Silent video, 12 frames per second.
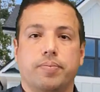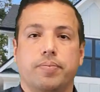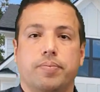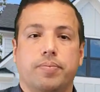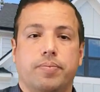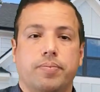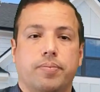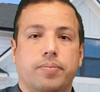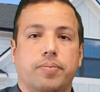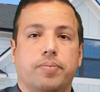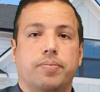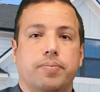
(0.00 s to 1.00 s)

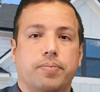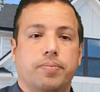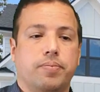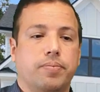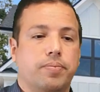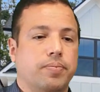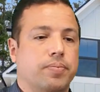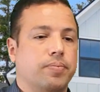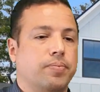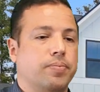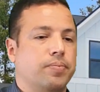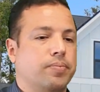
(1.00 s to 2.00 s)

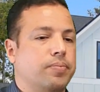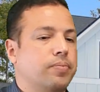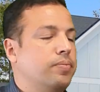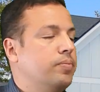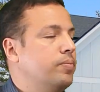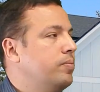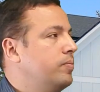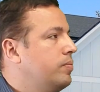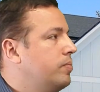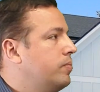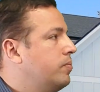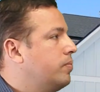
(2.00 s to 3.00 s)

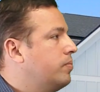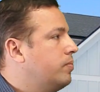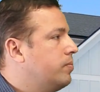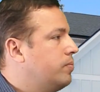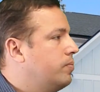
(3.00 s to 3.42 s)
No words are spoken by the person on screen.